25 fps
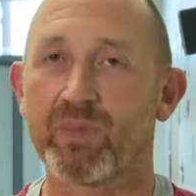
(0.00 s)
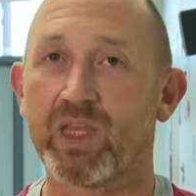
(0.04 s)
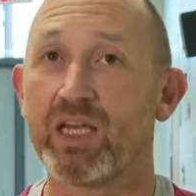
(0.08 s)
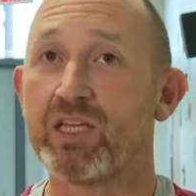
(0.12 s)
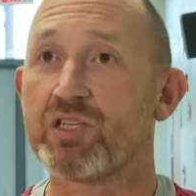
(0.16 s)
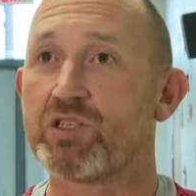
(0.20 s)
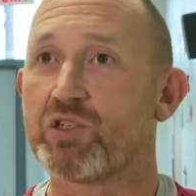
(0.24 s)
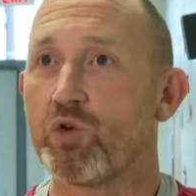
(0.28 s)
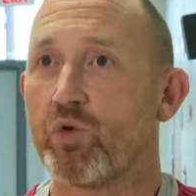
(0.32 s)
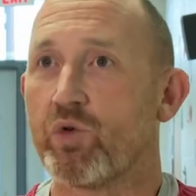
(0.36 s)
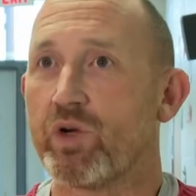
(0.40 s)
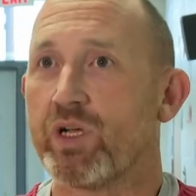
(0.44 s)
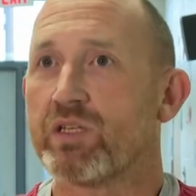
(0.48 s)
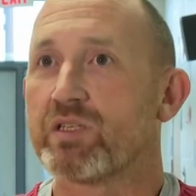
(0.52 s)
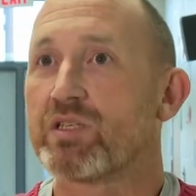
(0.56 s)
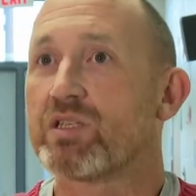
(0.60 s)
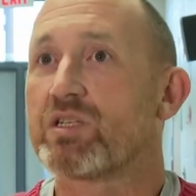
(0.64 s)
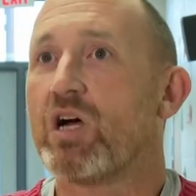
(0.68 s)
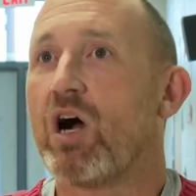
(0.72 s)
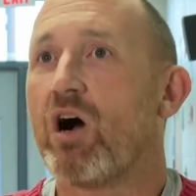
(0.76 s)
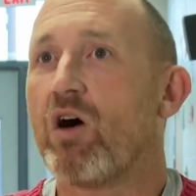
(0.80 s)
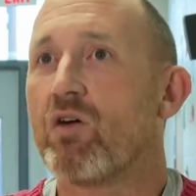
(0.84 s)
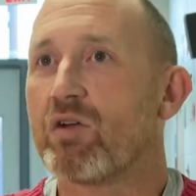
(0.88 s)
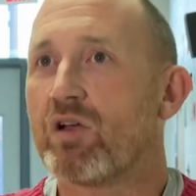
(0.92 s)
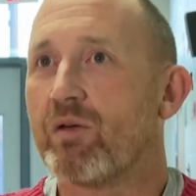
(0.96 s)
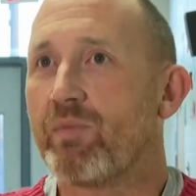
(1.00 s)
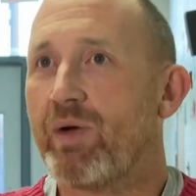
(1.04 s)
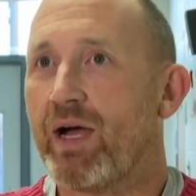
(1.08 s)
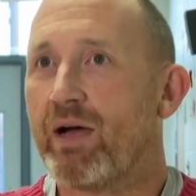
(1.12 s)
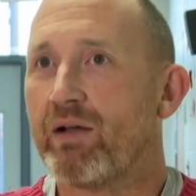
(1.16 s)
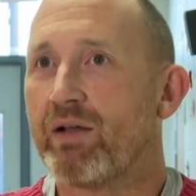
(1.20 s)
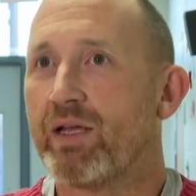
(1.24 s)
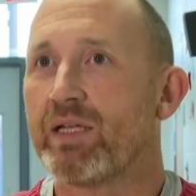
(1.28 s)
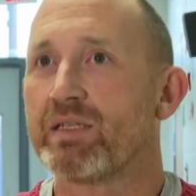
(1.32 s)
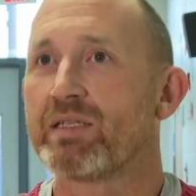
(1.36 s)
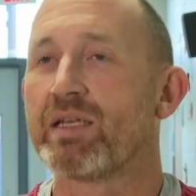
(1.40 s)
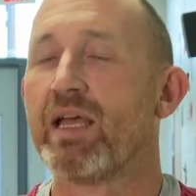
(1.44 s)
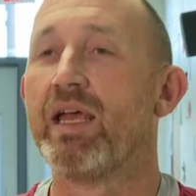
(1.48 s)
historians talk about
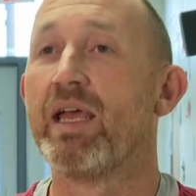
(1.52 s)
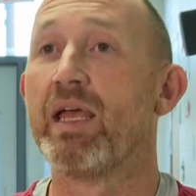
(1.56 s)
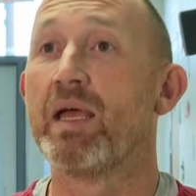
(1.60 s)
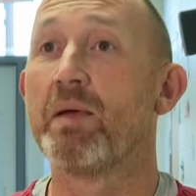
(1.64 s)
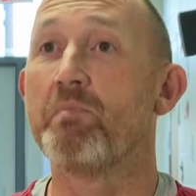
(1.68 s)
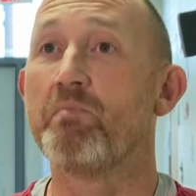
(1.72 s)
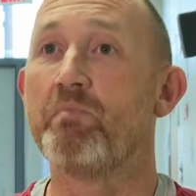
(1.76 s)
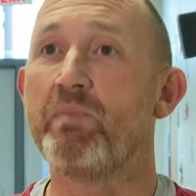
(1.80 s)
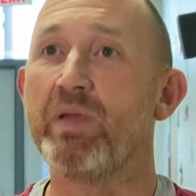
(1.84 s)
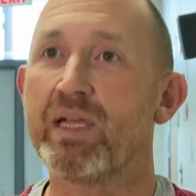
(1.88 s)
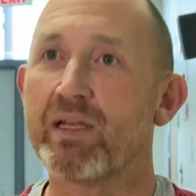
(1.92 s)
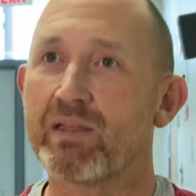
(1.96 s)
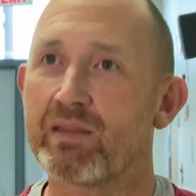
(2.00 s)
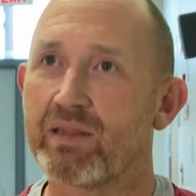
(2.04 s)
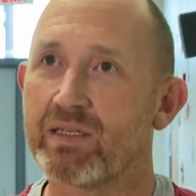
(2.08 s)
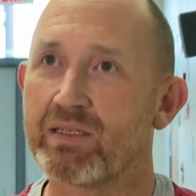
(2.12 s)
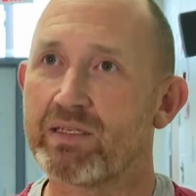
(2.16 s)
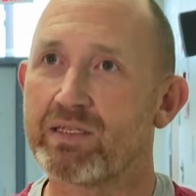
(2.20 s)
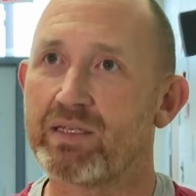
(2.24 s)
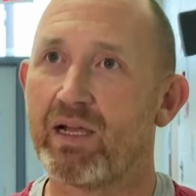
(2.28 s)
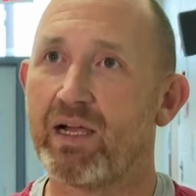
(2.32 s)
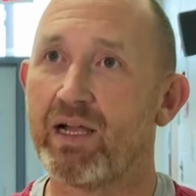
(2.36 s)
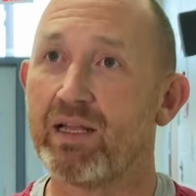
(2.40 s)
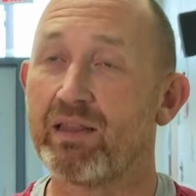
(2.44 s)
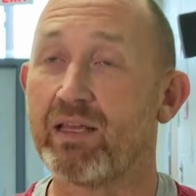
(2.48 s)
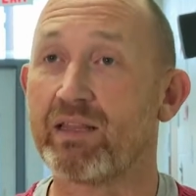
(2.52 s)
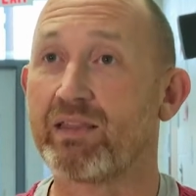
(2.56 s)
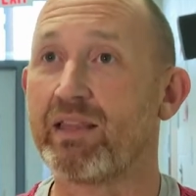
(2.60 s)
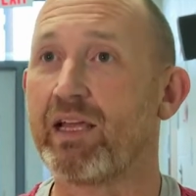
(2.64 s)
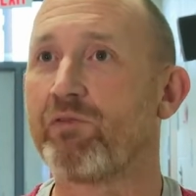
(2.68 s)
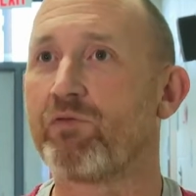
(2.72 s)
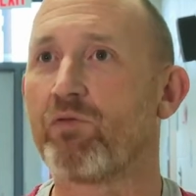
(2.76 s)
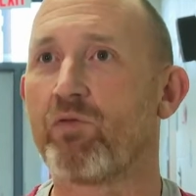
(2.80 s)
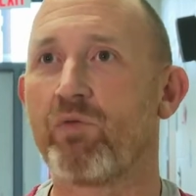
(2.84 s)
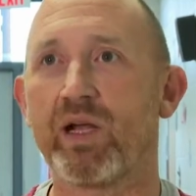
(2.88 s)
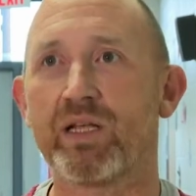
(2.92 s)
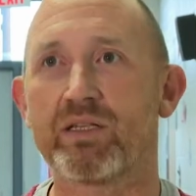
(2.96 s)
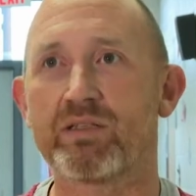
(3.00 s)
it, be at the site that
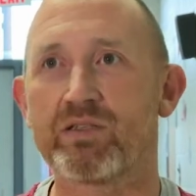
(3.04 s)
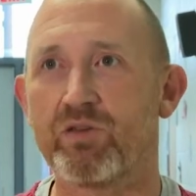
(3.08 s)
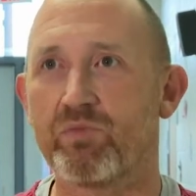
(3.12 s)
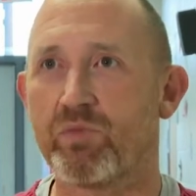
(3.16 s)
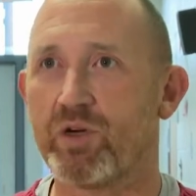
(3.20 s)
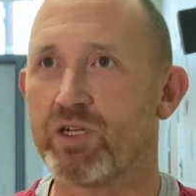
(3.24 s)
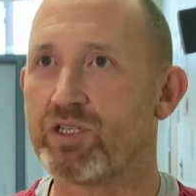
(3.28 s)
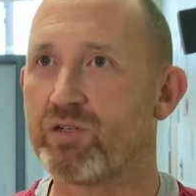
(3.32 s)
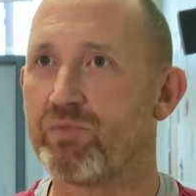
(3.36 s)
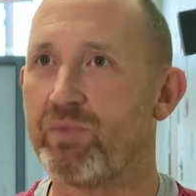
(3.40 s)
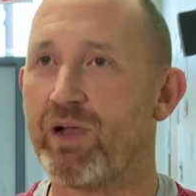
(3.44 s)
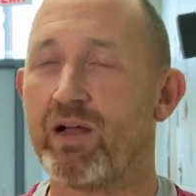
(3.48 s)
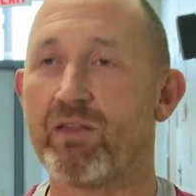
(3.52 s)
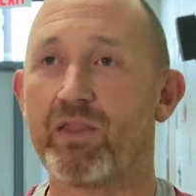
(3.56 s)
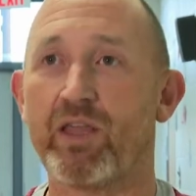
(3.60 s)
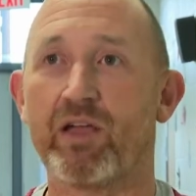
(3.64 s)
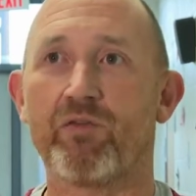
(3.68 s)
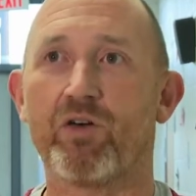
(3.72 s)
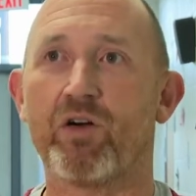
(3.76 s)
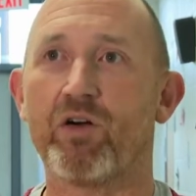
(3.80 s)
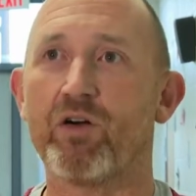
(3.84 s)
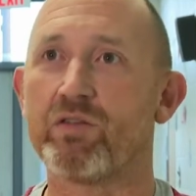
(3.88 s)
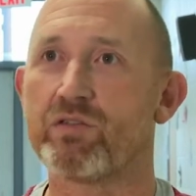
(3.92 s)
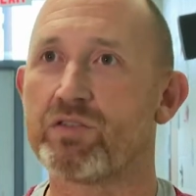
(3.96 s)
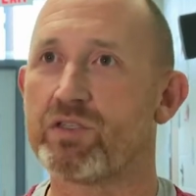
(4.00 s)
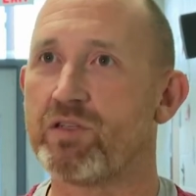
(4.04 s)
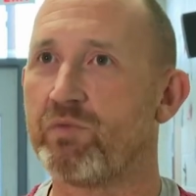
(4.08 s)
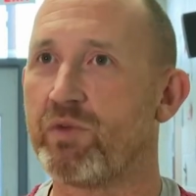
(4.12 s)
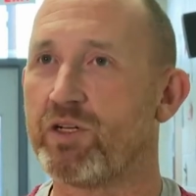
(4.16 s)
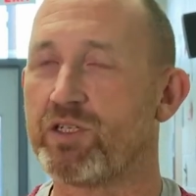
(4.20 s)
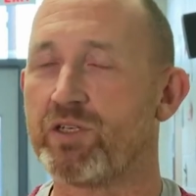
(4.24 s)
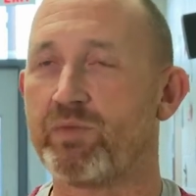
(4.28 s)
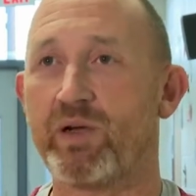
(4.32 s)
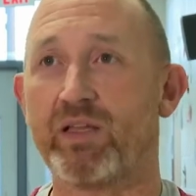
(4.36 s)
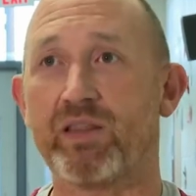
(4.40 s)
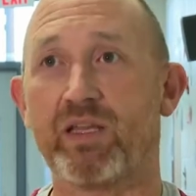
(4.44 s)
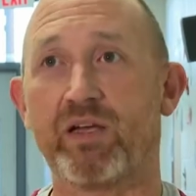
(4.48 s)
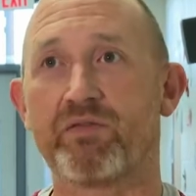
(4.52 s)
they've read so much about, they've heard so
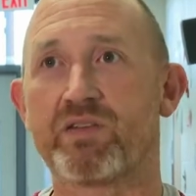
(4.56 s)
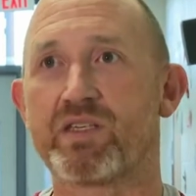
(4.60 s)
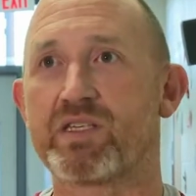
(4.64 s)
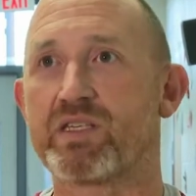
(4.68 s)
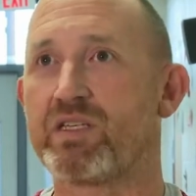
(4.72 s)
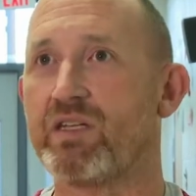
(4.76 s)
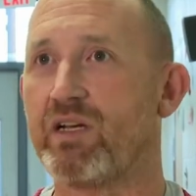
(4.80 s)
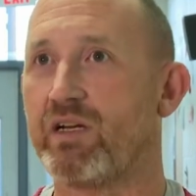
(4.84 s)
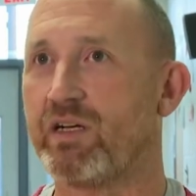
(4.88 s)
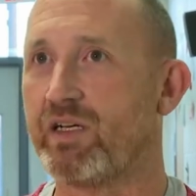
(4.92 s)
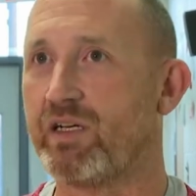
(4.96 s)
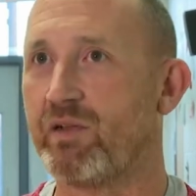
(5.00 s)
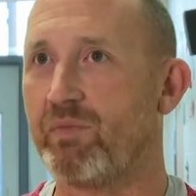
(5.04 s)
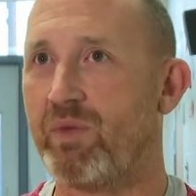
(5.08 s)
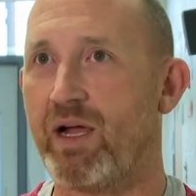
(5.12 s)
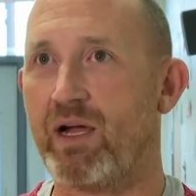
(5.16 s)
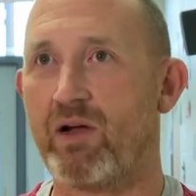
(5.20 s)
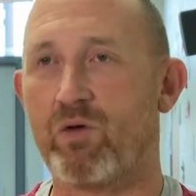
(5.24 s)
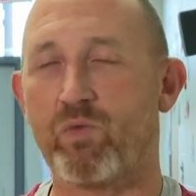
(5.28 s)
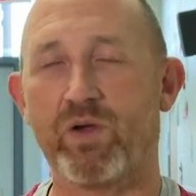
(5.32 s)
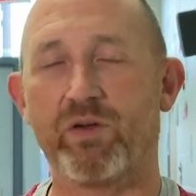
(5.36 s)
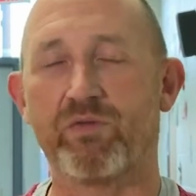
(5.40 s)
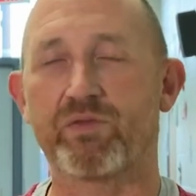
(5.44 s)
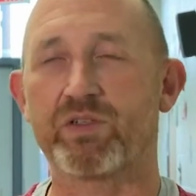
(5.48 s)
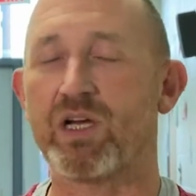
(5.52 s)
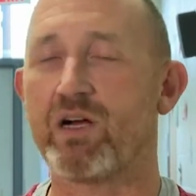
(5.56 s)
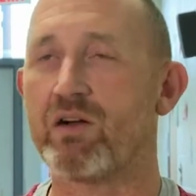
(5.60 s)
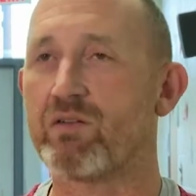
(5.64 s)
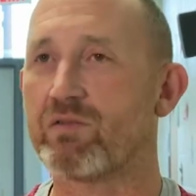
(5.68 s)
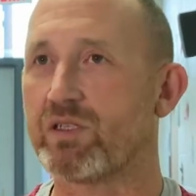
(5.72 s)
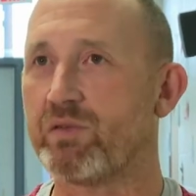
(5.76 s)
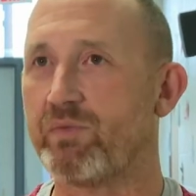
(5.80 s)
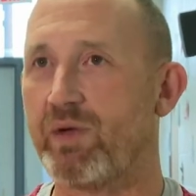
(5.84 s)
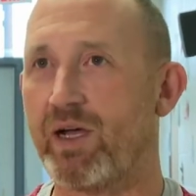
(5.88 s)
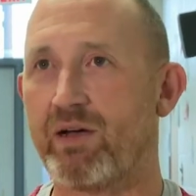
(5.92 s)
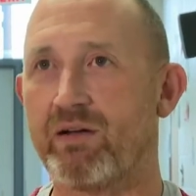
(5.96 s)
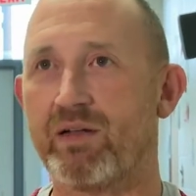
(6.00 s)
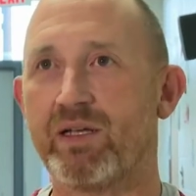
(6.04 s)
much about, they've studied about, we've talked
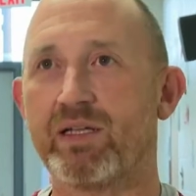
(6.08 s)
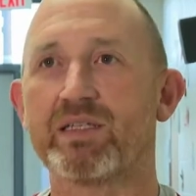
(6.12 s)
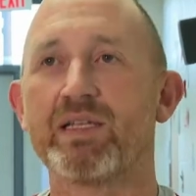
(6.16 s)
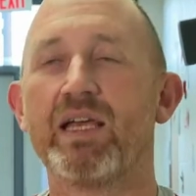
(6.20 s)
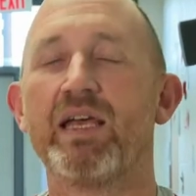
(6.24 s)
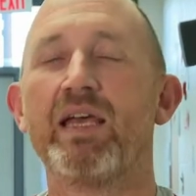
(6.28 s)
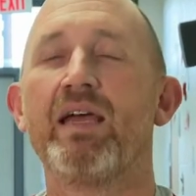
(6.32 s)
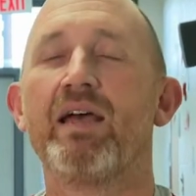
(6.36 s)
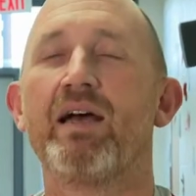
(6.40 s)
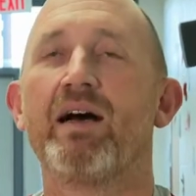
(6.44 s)
about it.